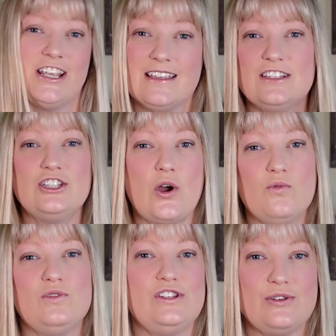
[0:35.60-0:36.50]
Chickens
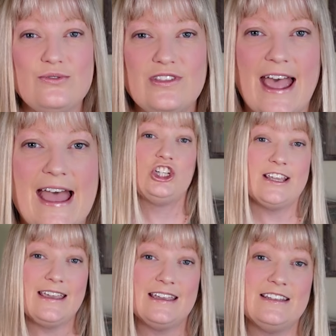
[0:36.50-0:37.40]
don't do that.
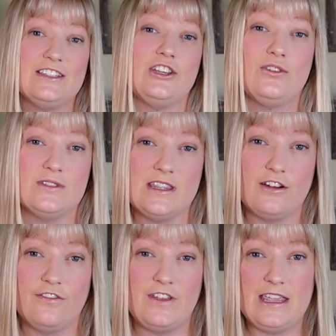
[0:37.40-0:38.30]
Chickens use
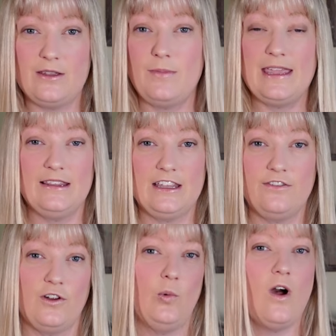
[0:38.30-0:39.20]
their feet mainly for